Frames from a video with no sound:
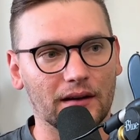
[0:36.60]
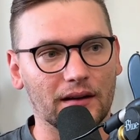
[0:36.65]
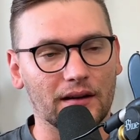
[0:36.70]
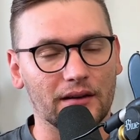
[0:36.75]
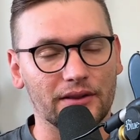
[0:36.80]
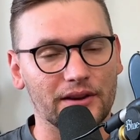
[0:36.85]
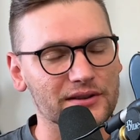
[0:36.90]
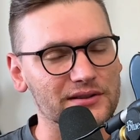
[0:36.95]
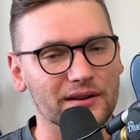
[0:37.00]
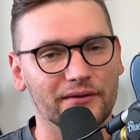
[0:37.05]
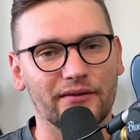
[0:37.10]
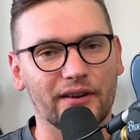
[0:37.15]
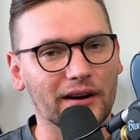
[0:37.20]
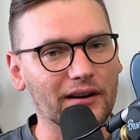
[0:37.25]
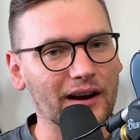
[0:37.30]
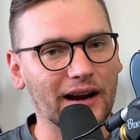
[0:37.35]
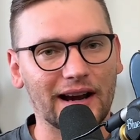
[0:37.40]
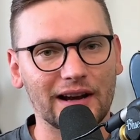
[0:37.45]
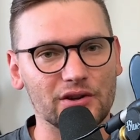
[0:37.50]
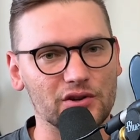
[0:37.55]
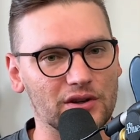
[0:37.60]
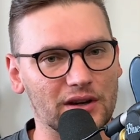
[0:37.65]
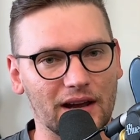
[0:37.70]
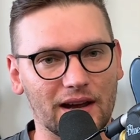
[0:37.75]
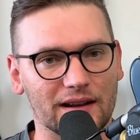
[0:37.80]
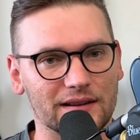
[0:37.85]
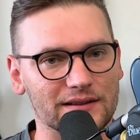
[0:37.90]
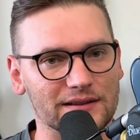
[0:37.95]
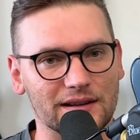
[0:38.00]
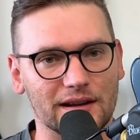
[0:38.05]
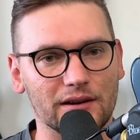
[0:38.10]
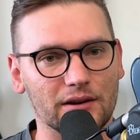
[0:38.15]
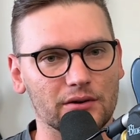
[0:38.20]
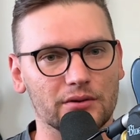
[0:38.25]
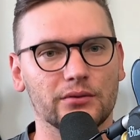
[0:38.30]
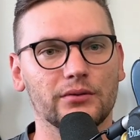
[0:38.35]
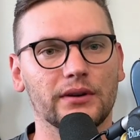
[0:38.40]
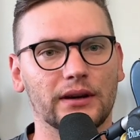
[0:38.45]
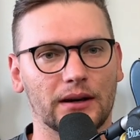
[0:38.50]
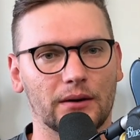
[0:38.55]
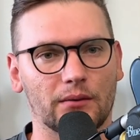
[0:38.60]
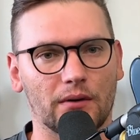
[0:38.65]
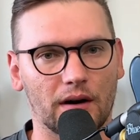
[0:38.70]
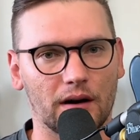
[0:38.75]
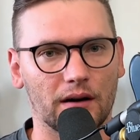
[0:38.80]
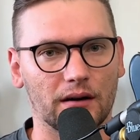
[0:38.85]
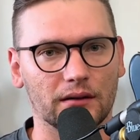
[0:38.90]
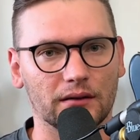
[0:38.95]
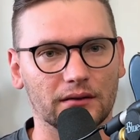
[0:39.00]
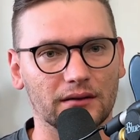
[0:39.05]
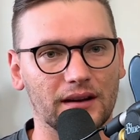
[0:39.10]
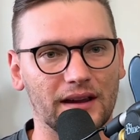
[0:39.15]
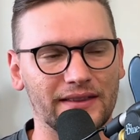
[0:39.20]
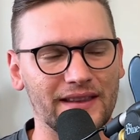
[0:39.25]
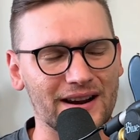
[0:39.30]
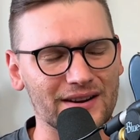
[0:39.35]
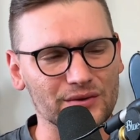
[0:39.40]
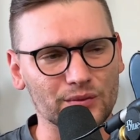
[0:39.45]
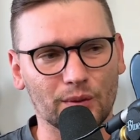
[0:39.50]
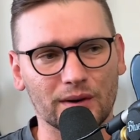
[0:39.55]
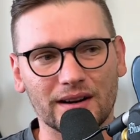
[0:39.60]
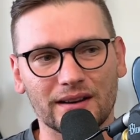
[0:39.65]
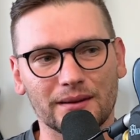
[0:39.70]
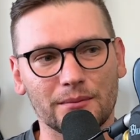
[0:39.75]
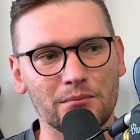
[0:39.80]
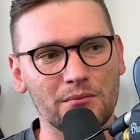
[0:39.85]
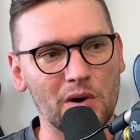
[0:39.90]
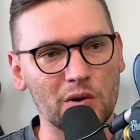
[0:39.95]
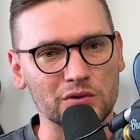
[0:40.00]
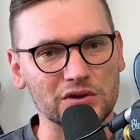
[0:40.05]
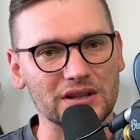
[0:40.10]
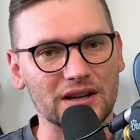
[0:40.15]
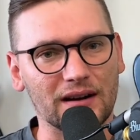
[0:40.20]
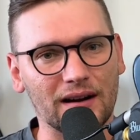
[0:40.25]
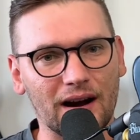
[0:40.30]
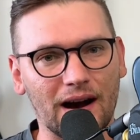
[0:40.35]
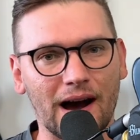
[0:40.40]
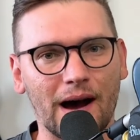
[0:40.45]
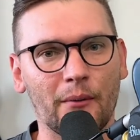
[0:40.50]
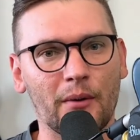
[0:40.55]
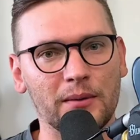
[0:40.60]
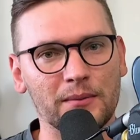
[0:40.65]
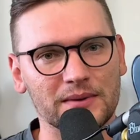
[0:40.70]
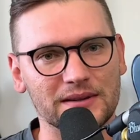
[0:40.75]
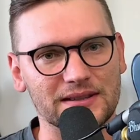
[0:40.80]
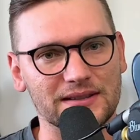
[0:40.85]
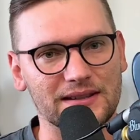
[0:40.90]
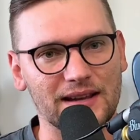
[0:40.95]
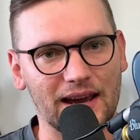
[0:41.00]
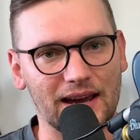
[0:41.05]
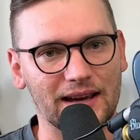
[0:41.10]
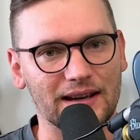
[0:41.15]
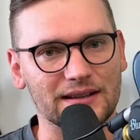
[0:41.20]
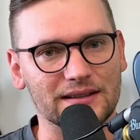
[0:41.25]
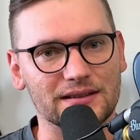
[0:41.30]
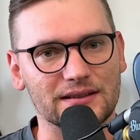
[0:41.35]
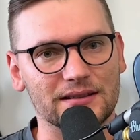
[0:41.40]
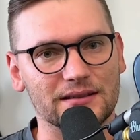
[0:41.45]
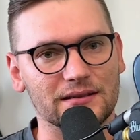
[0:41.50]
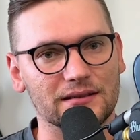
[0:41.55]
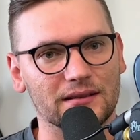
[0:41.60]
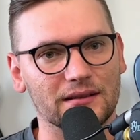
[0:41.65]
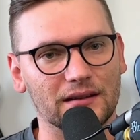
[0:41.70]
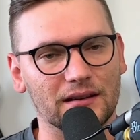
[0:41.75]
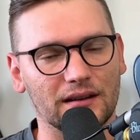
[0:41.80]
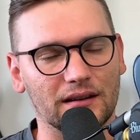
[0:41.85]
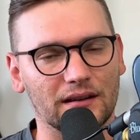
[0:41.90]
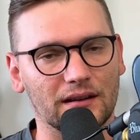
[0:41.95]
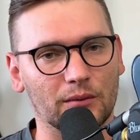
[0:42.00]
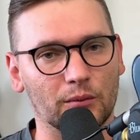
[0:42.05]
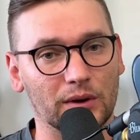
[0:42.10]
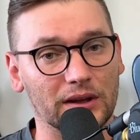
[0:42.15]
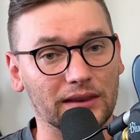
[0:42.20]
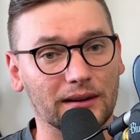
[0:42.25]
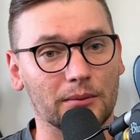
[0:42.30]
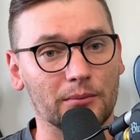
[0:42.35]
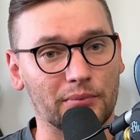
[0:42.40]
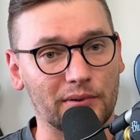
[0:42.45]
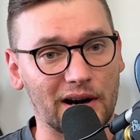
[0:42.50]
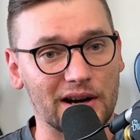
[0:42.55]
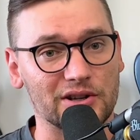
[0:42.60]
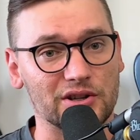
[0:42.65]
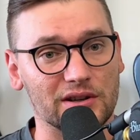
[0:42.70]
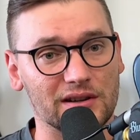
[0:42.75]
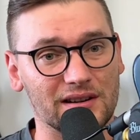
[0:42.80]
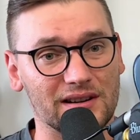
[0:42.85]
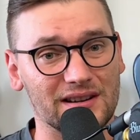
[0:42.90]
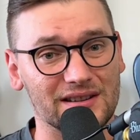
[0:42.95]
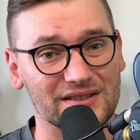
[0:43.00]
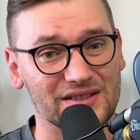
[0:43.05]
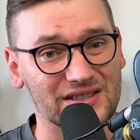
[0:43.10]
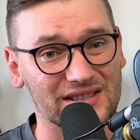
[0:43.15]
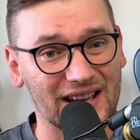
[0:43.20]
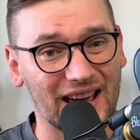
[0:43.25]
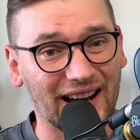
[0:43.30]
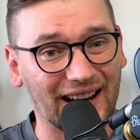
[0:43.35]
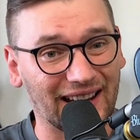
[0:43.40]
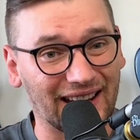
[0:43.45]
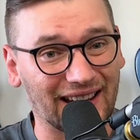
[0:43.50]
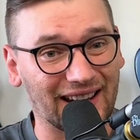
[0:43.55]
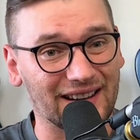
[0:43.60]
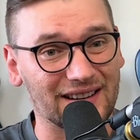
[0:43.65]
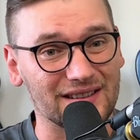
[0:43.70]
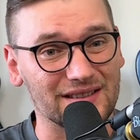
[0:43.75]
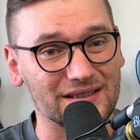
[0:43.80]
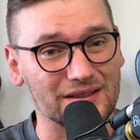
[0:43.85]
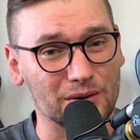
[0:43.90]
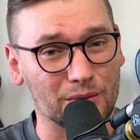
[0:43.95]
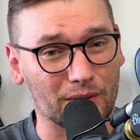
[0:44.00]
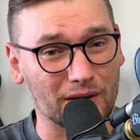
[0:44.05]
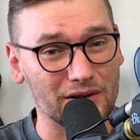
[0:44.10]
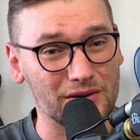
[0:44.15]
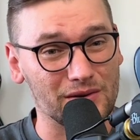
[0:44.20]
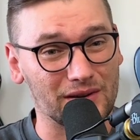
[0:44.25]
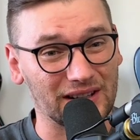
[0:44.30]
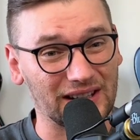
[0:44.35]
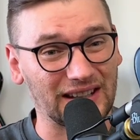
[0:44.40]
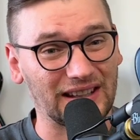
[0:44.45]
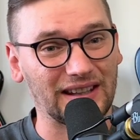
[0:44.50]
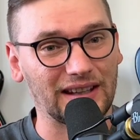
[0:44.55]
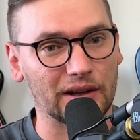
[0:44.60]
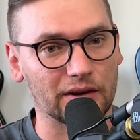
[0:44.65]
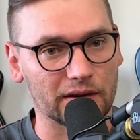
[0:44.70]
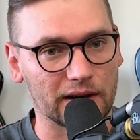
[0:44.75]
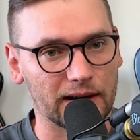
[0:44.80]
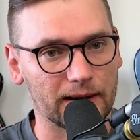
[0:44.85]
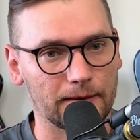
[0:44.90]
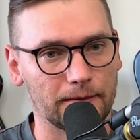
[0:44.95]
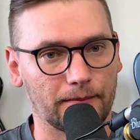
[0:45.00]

there's a very high chance that you're doing it wrong. And that is one of the most common mistakes with compression, is setting it to where you can hear it.